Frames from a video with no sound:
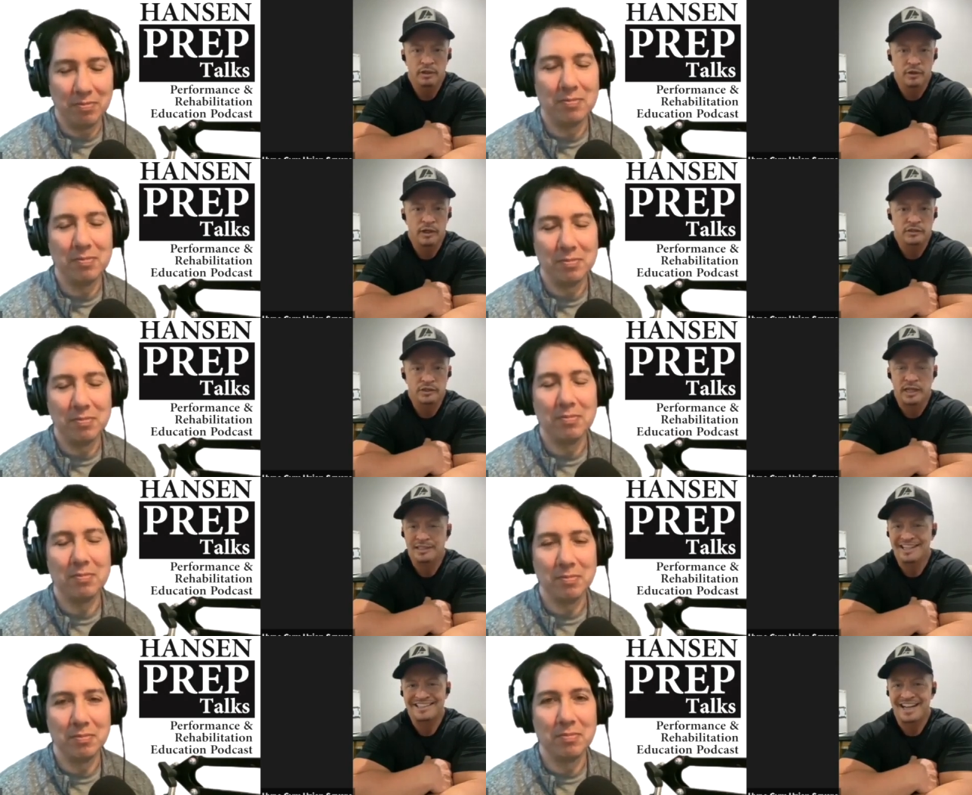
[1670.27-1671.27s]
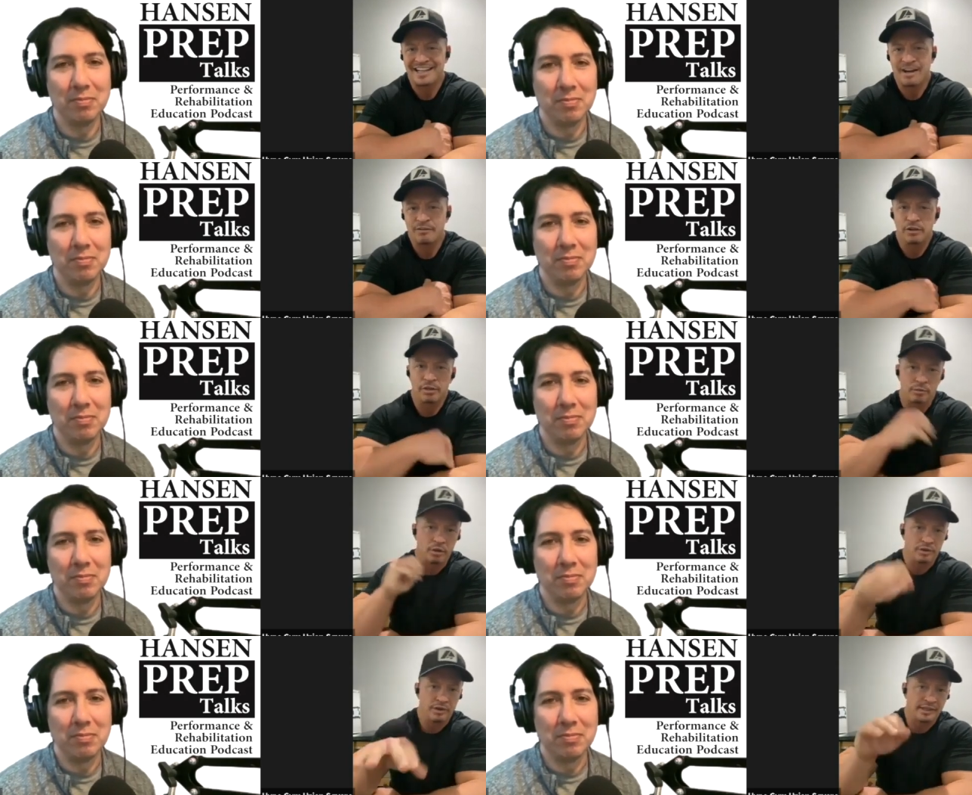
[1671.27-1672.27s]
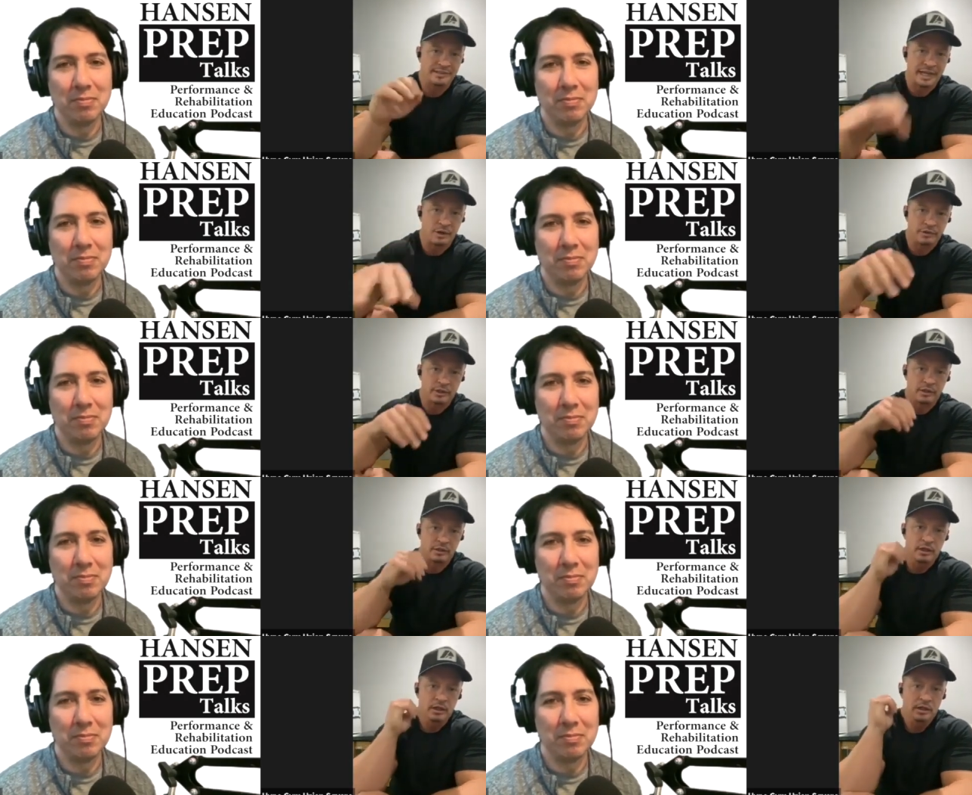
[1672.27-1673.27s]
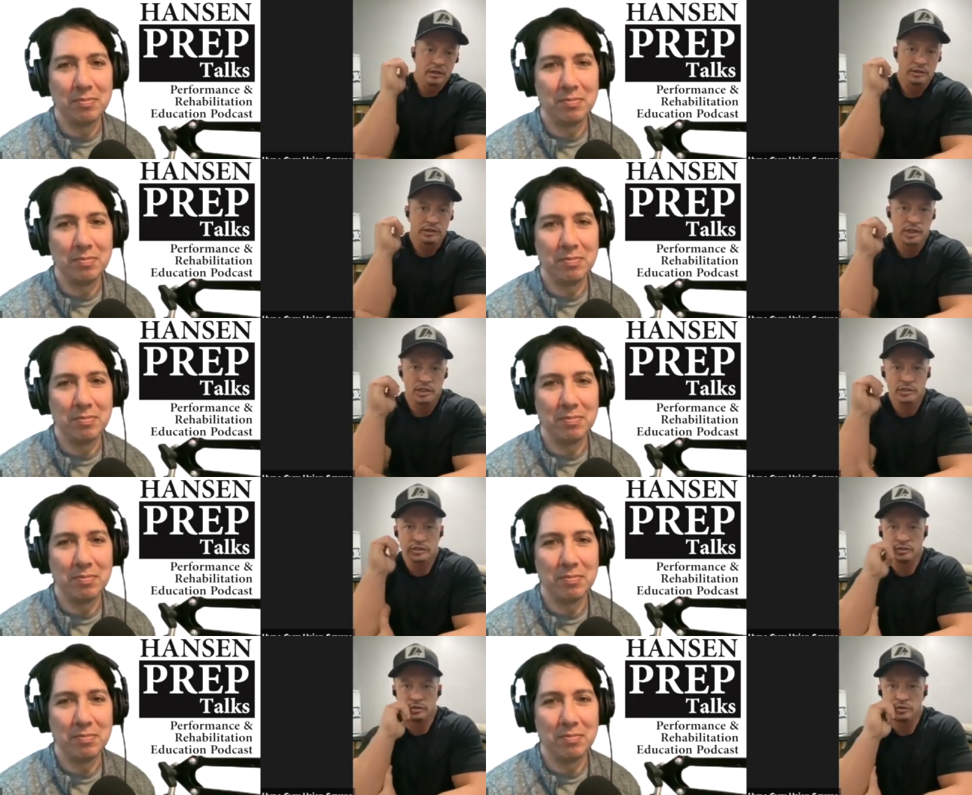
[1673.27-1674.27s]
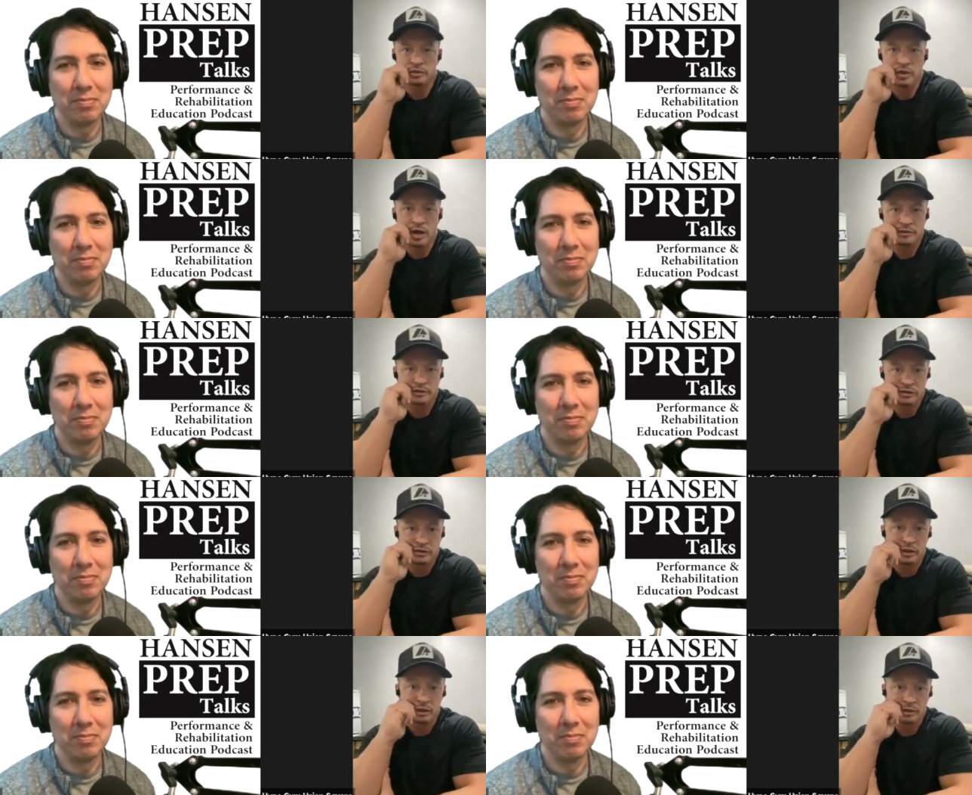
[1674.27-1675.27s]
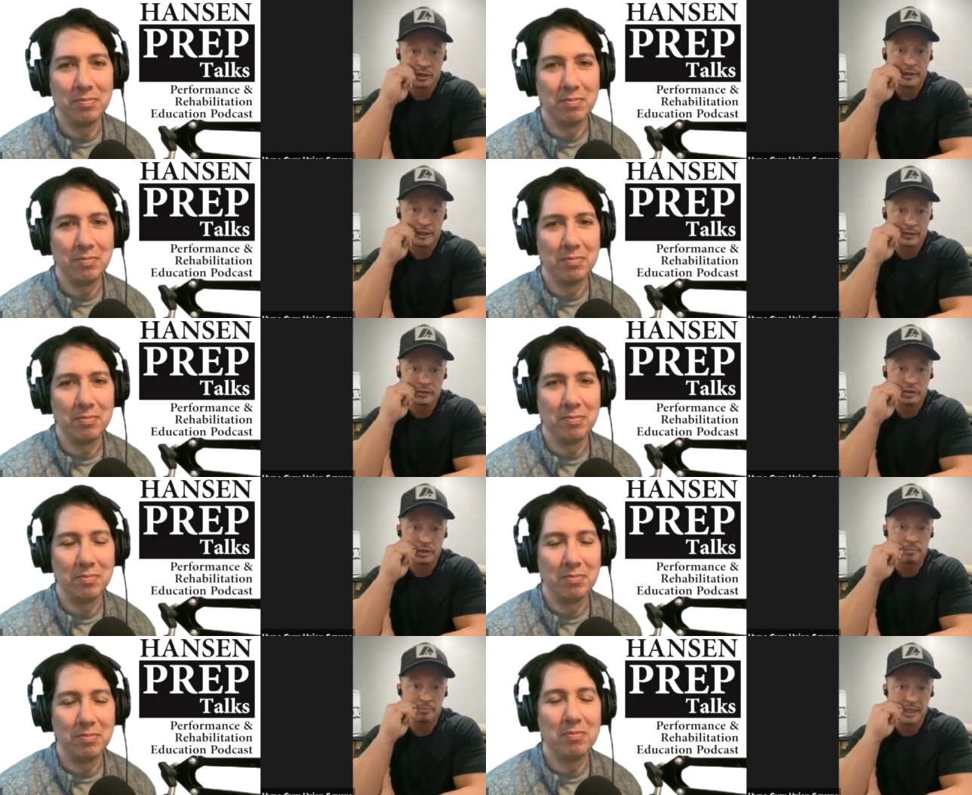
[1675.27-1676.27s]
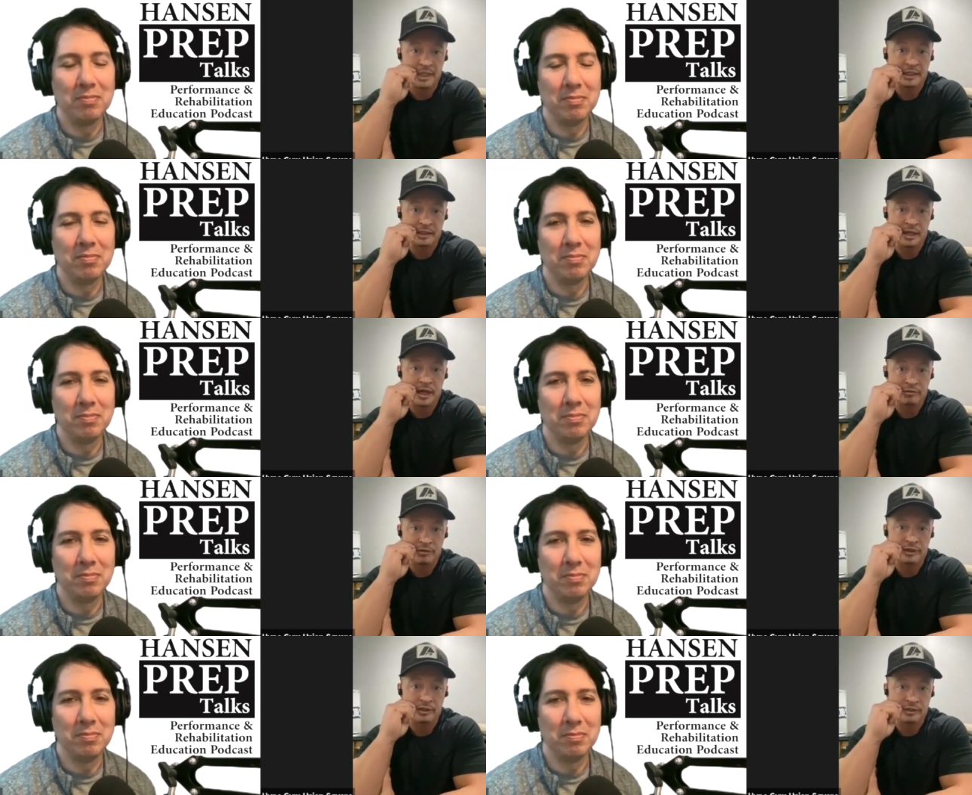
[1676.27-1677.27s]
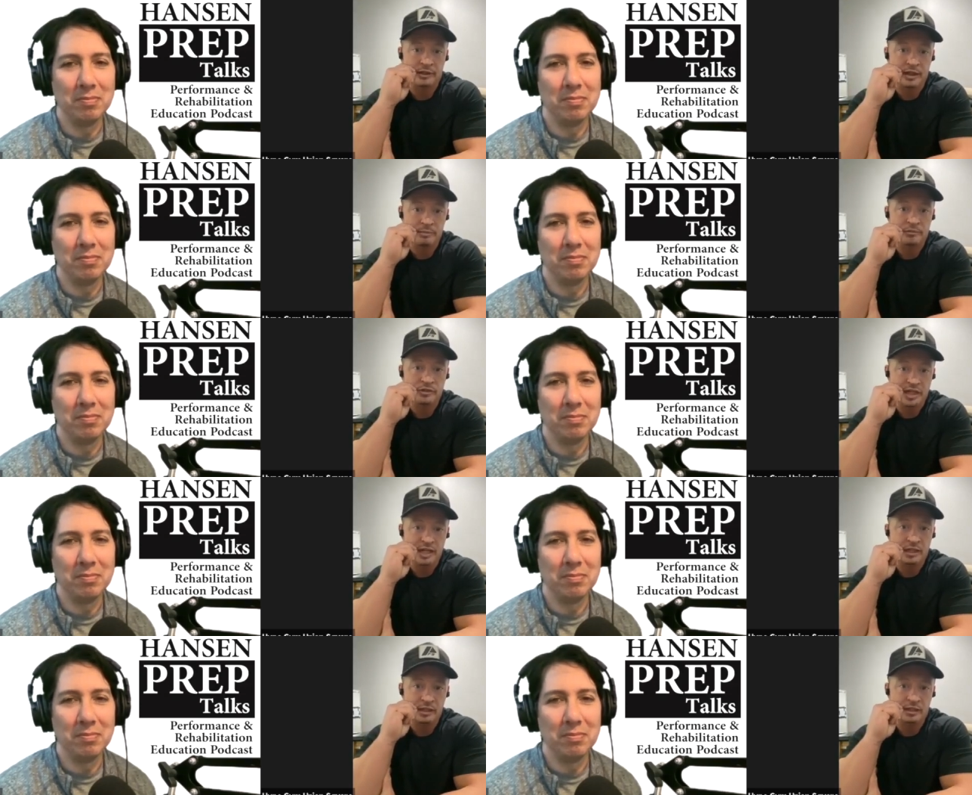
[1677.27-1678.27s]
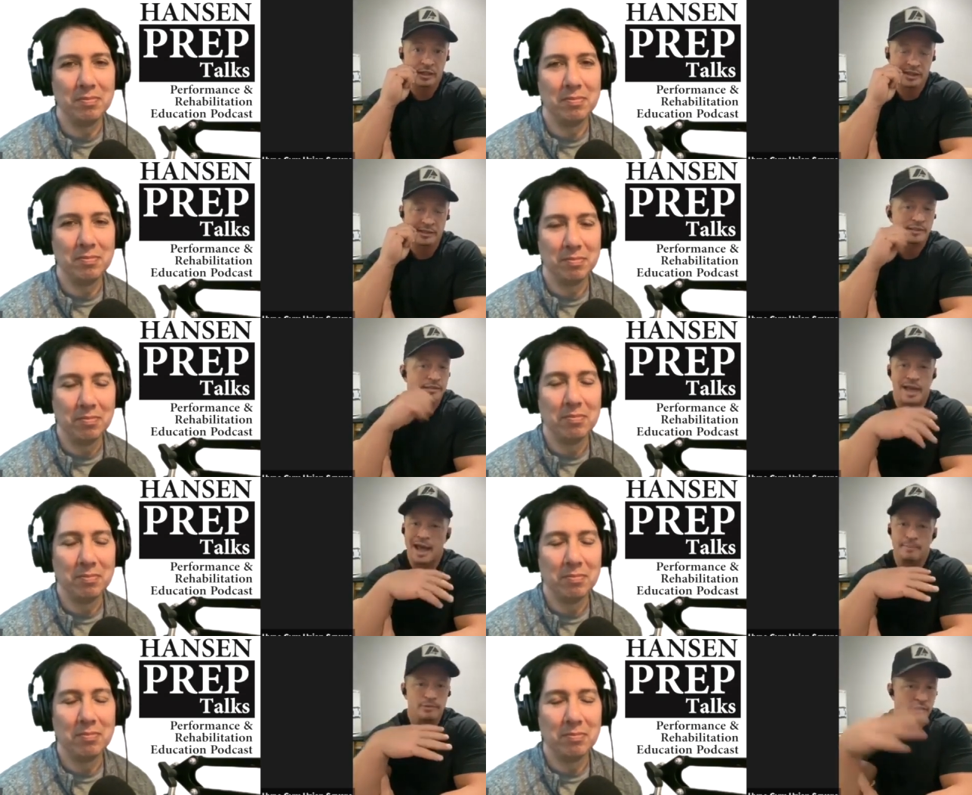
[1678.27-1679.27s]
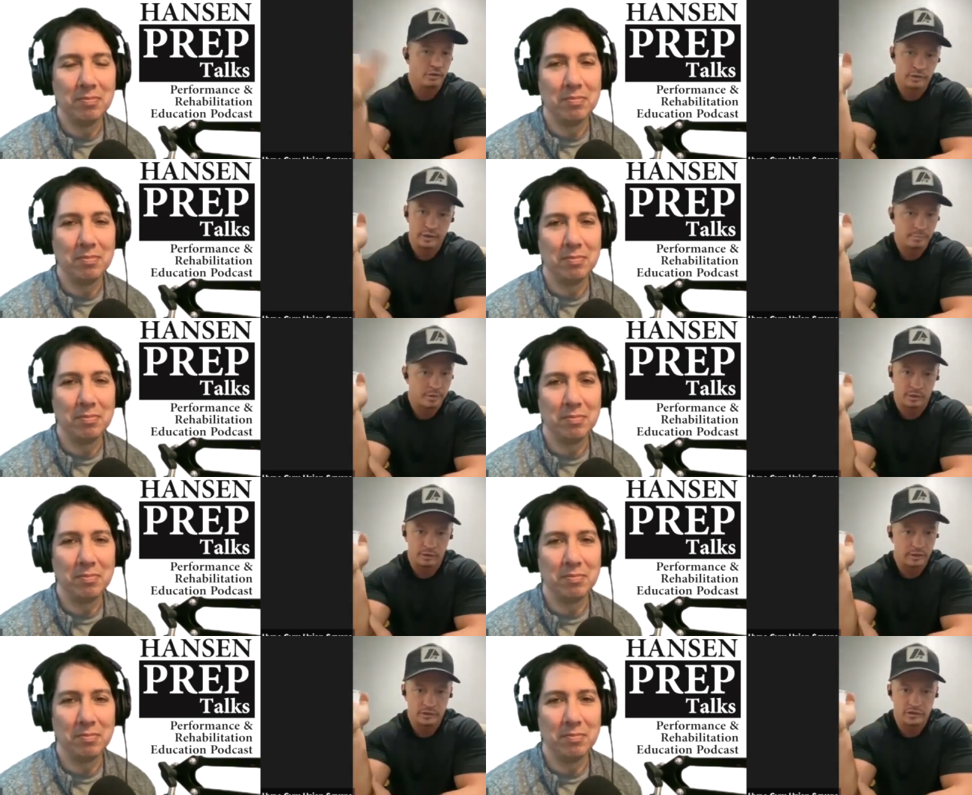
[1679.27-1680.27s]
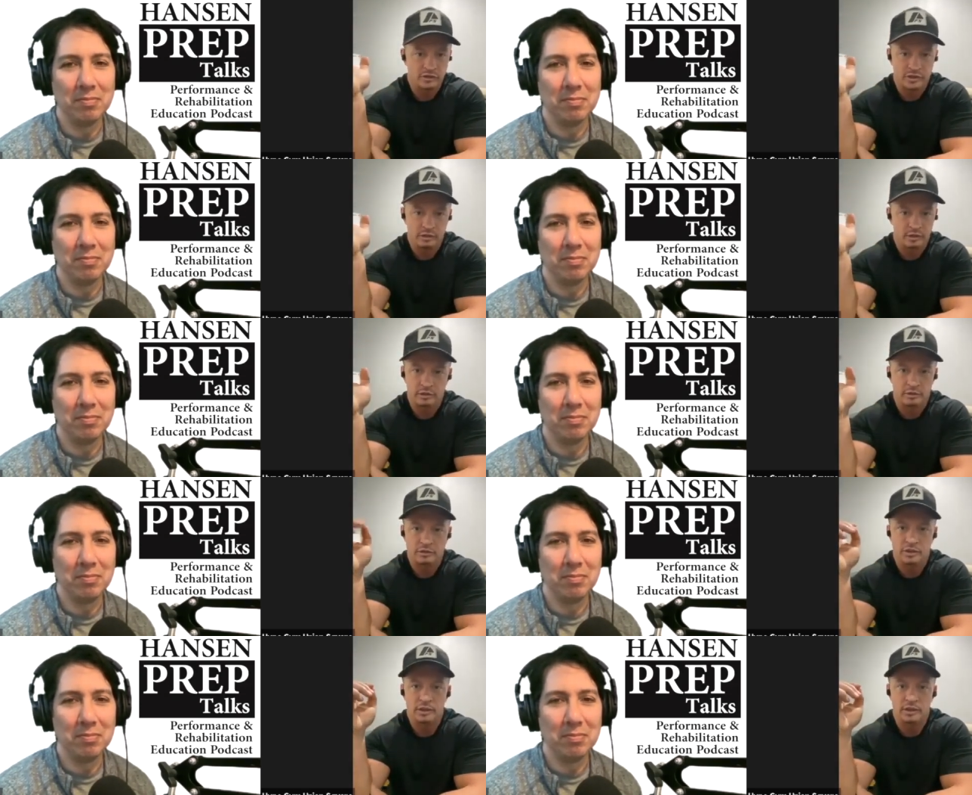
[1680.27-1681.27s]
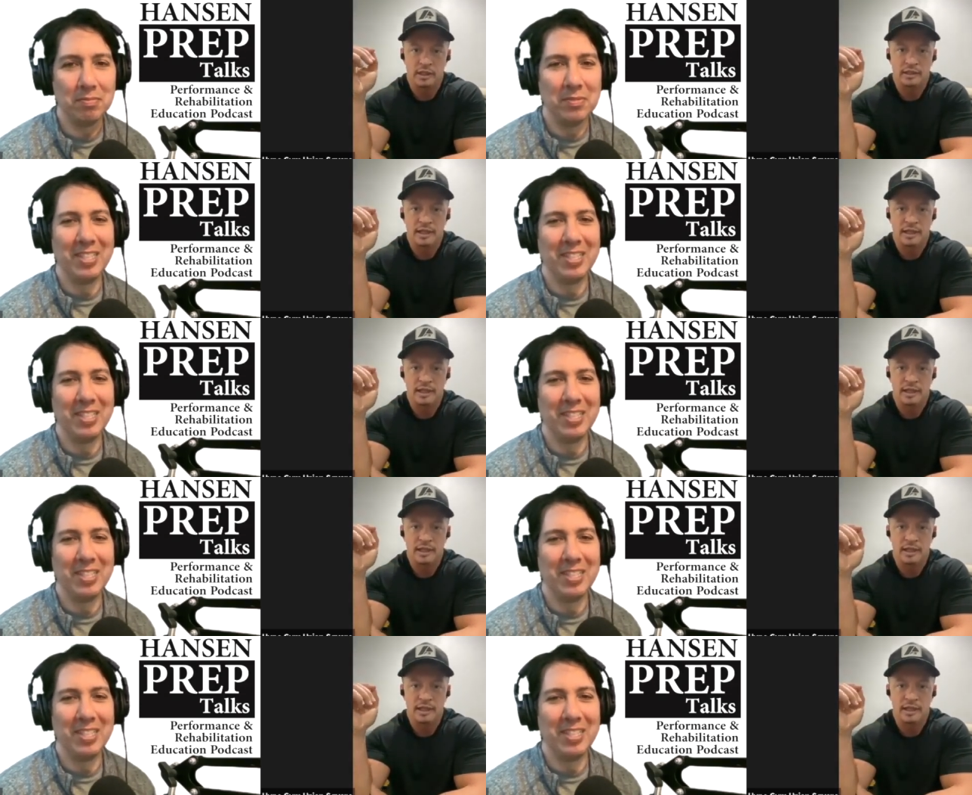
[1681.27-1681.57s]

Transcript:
Speaker 1: You know, it's, it's, I never throw things out there just to cause a stir. Like I usually mean everything that I'm saying, unless it's absolutely purely satirical or something